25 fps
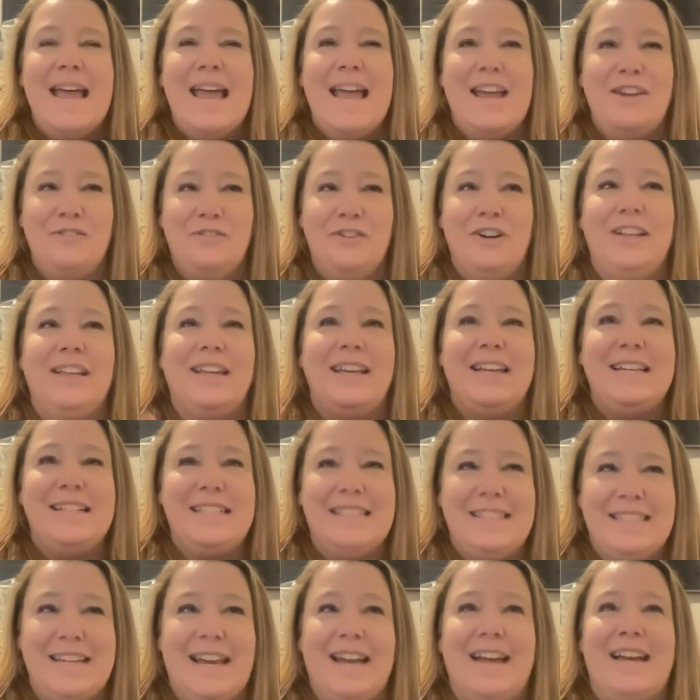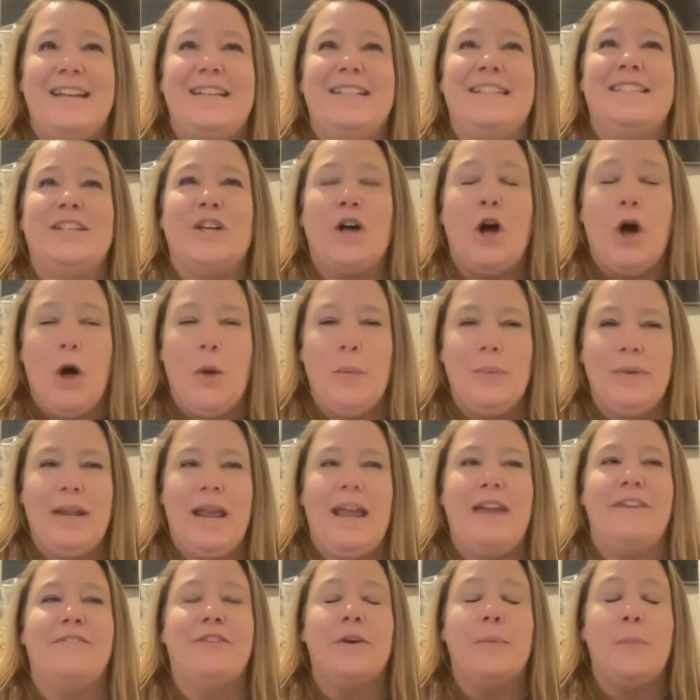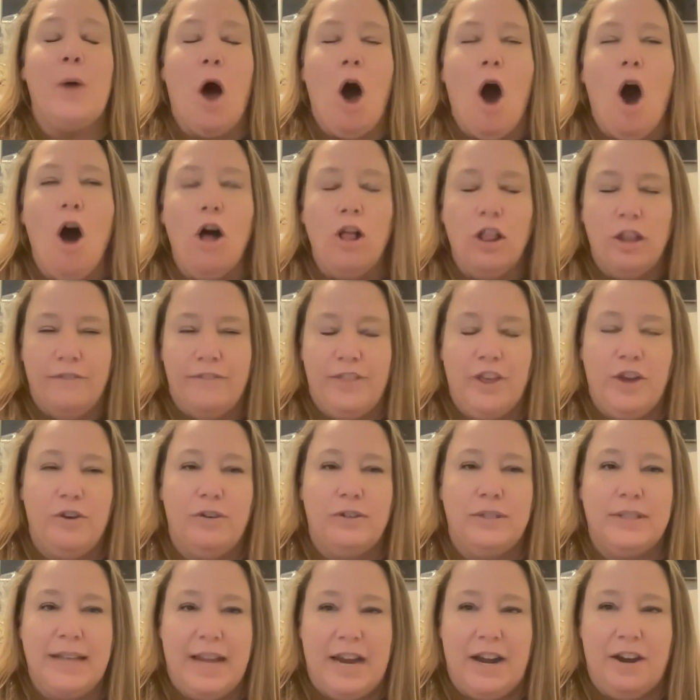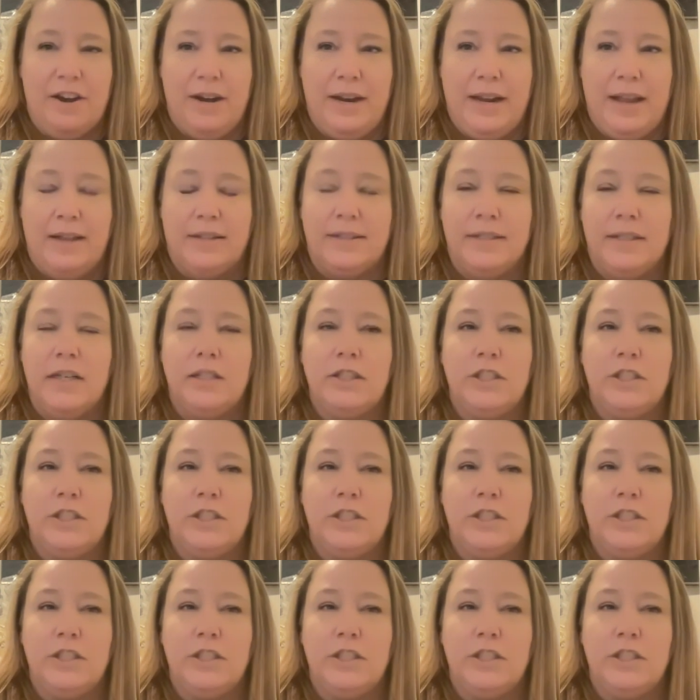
It really does culminate from all of those areas.